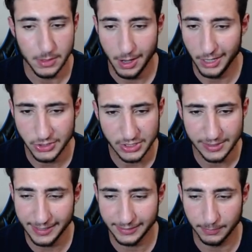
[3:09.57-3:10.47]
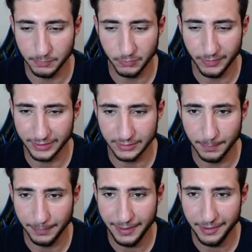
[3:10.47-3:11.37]
I just like what the
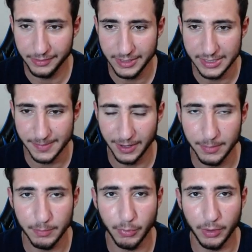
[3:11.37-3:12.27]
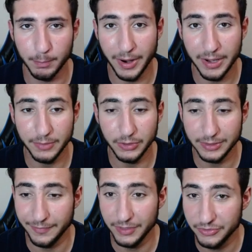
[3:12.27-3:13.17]
player is, man. I mean, Bayern Munich,
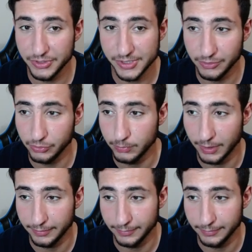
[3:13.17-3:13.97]
they're interested too. But